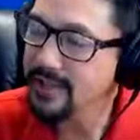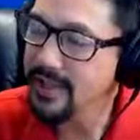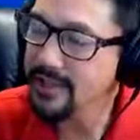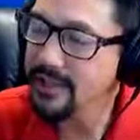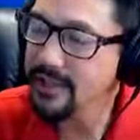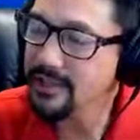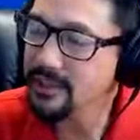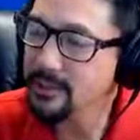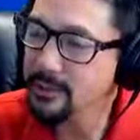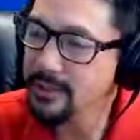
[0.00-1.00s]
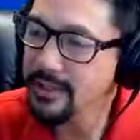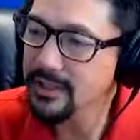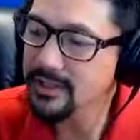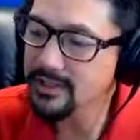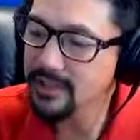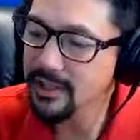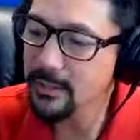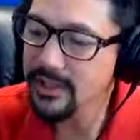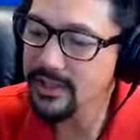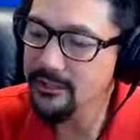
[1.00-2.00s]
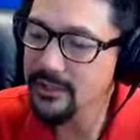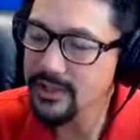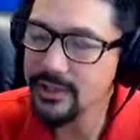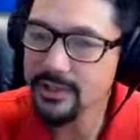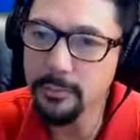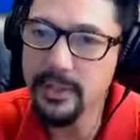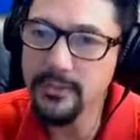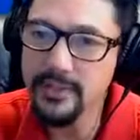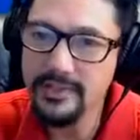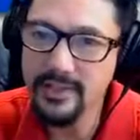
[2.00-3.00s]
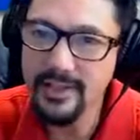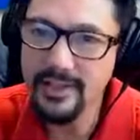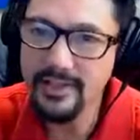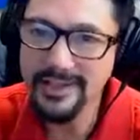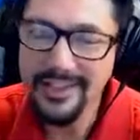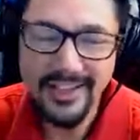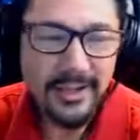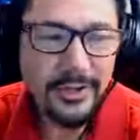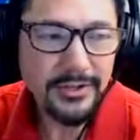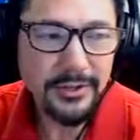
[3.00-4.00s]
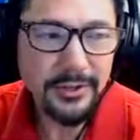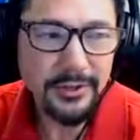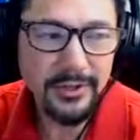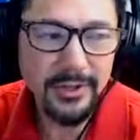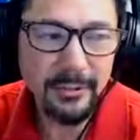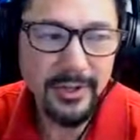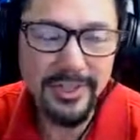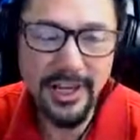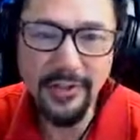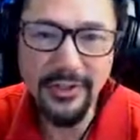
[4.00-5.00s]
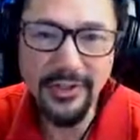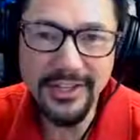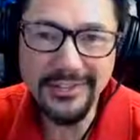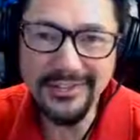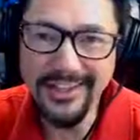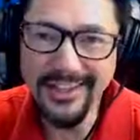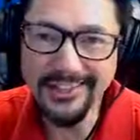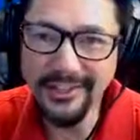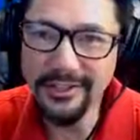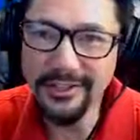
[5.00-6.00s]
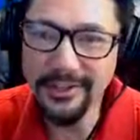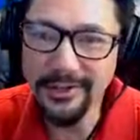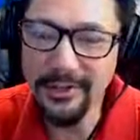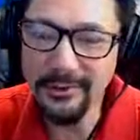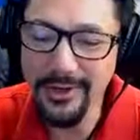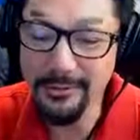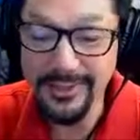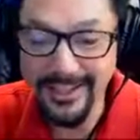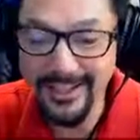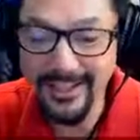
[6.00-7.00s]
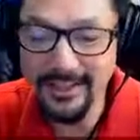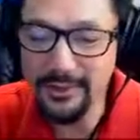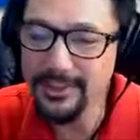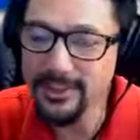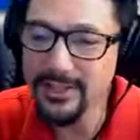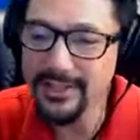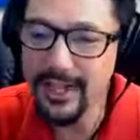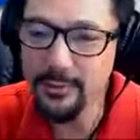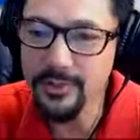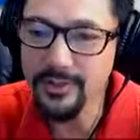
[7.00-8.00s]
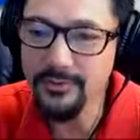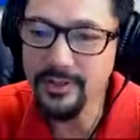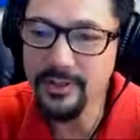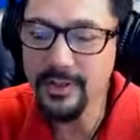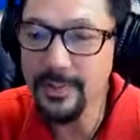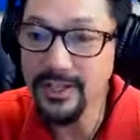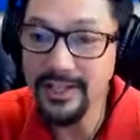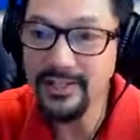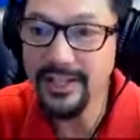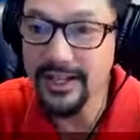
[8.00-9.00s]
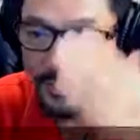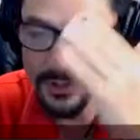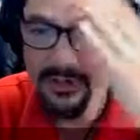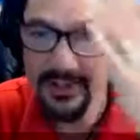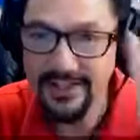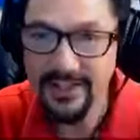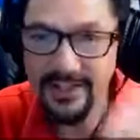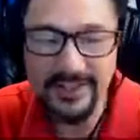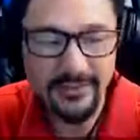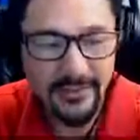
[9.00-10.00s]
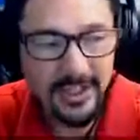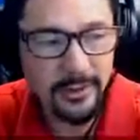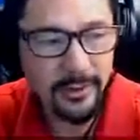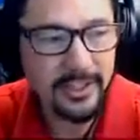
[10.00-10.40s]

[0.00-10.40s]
that I like to say to myself. It's called imperfect success. So there's going to be a lot of things that aren't going to go the way you planned, and there's going to be times when you feel like, oh my gosh, I can't believe I did this, right? Or it